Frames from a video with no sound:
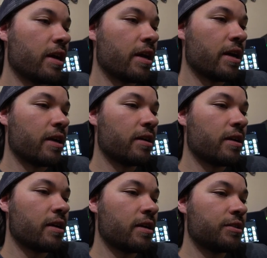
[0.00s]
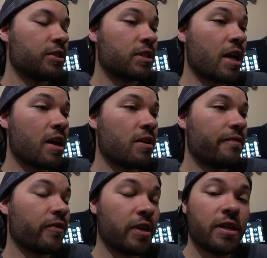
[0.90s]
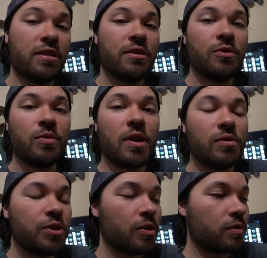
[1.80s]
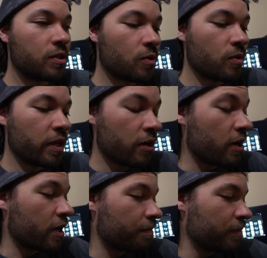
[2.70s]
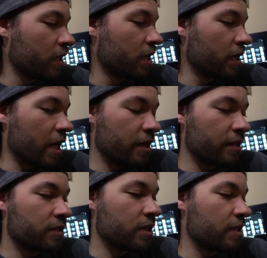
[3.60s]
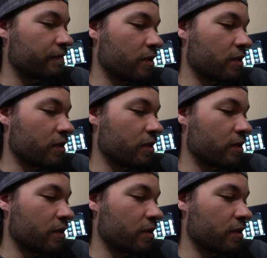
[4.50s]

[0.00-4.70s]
and just kind of forget to do an outro. So here I am editing today's